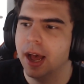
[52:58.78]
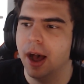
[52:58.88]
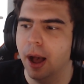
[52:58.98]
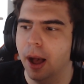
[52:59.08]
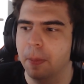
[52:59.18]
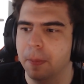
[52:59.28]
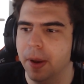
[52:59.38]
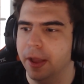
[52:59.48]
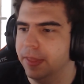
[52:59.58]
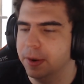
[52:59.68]

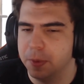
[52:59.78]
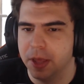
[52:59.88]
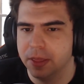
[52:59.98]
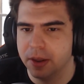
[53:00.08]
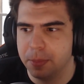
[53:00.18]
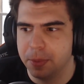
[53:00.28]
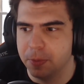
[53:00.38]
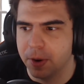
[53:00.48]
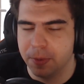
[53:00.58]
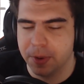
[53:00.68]
And then we ended up
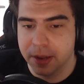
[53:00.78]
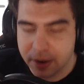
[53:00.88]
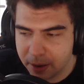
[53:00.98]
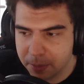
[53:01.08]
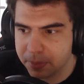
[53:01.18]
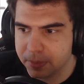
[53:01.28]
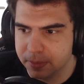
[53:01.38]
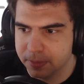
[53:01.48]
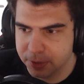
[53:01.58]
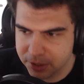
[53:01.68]
in where we ended up,
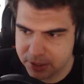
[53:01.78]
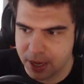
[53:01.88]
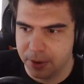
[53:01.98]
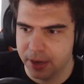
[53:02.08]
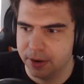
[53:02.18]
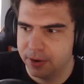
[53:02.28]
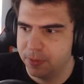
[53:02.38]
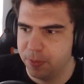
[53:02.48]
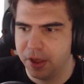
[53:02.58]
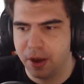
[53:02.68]
which is now here. We